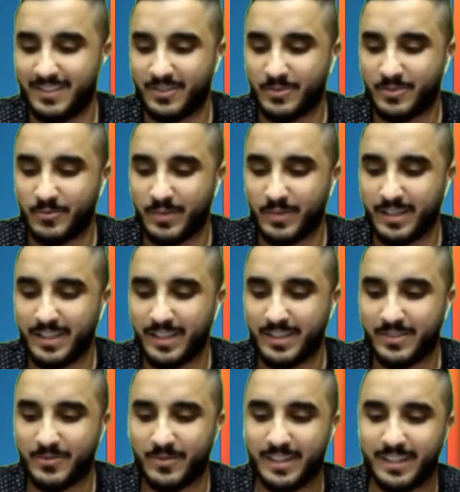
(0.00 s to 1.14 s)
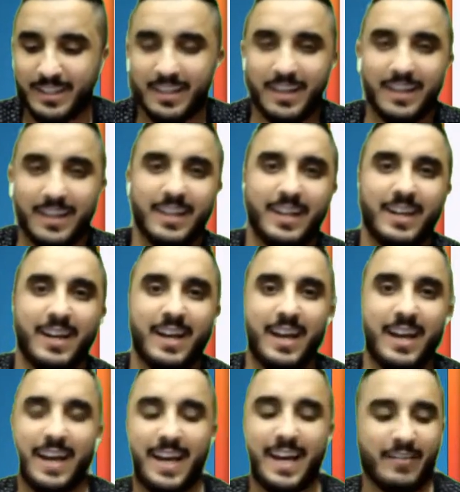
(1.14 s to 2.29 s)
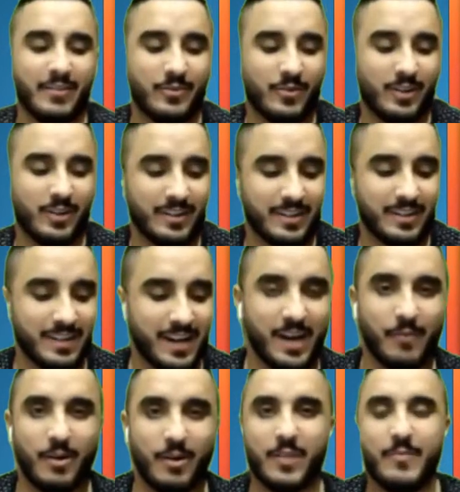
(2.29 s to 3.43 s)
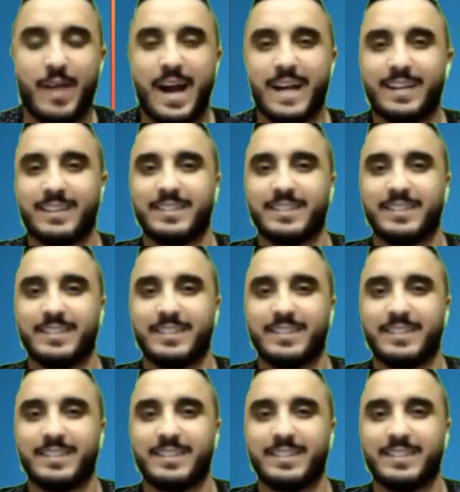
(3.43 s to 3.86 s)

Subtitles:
Sweet, sweet. Hey everyone, welcome back.